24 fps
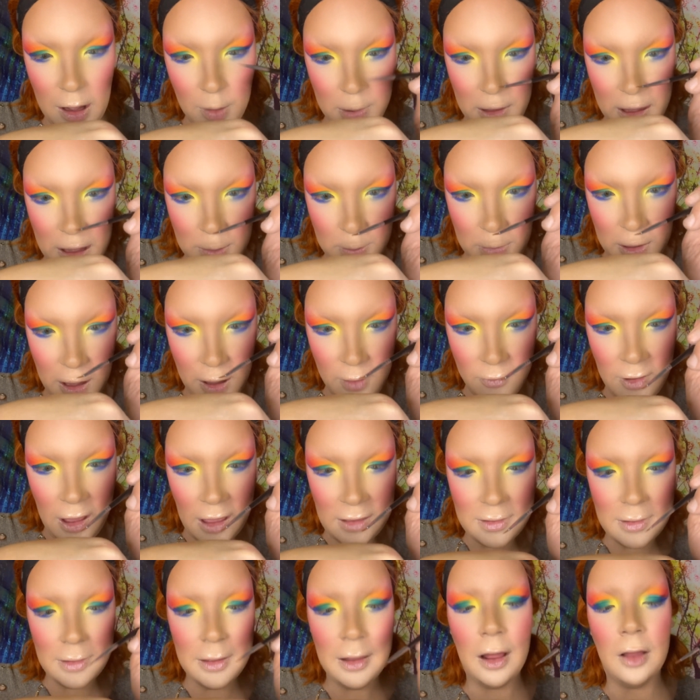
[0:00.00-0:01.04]
bitty bit of
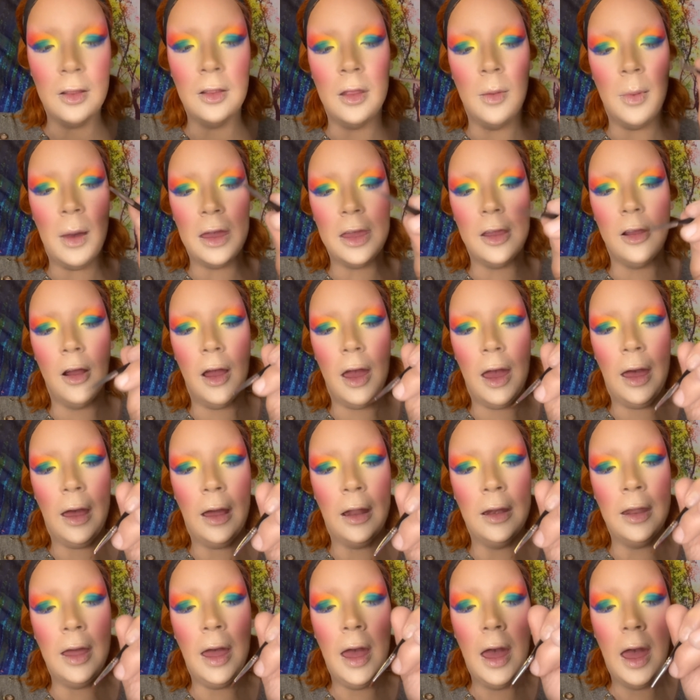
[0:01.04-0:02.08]
Vaseline on the back of your
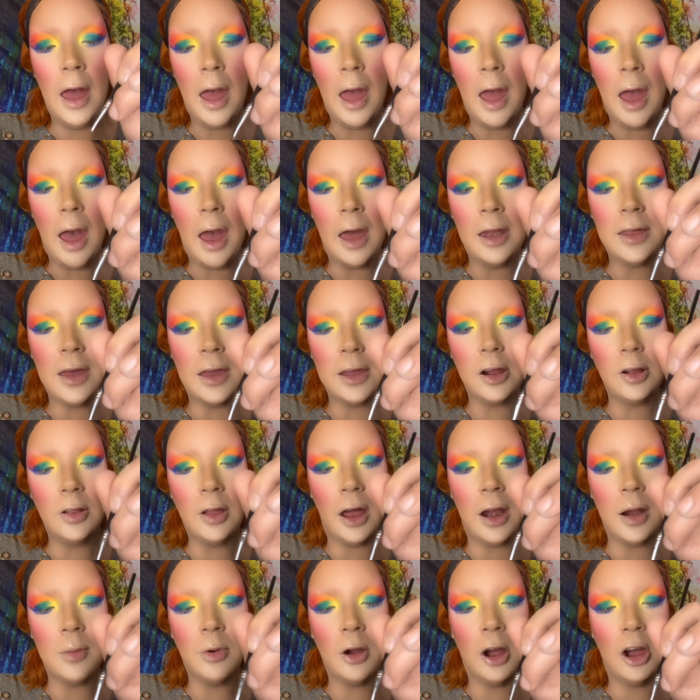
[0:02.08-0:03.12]
hand, take your
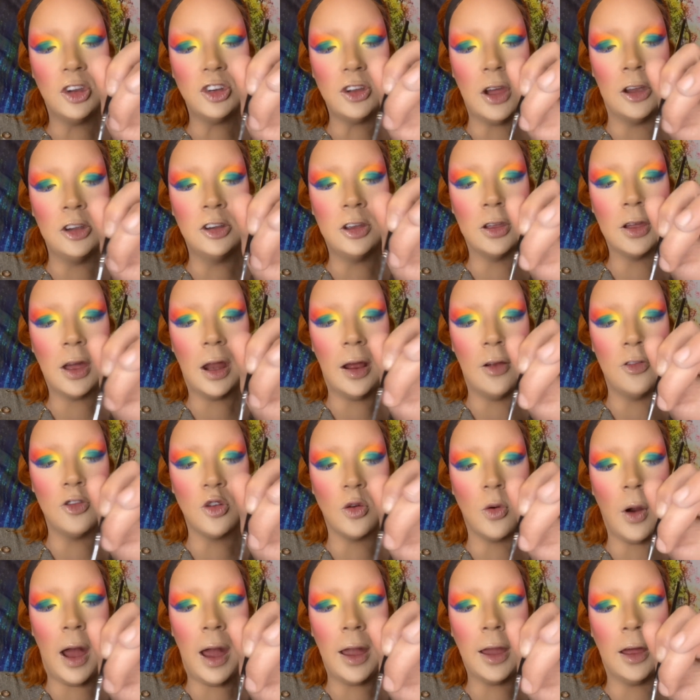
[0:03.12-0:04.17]
liner brush and just kind of
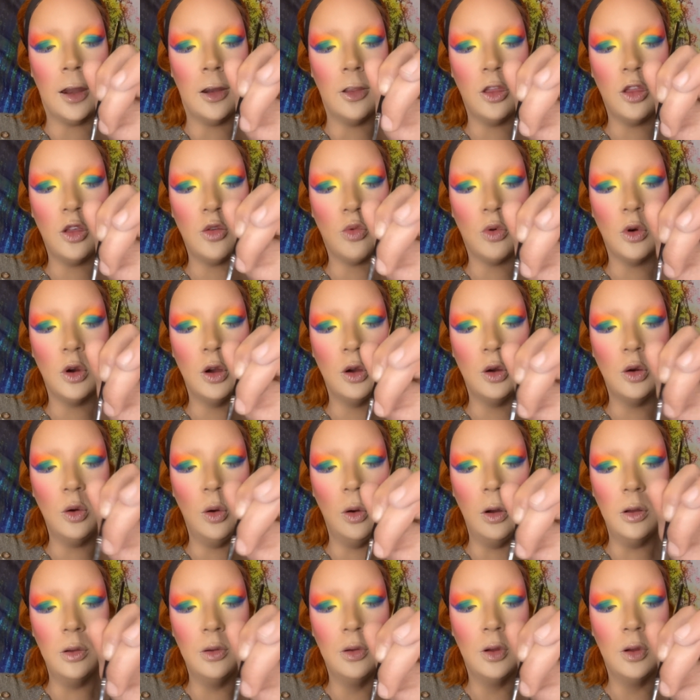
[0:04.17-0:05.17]
drag it through,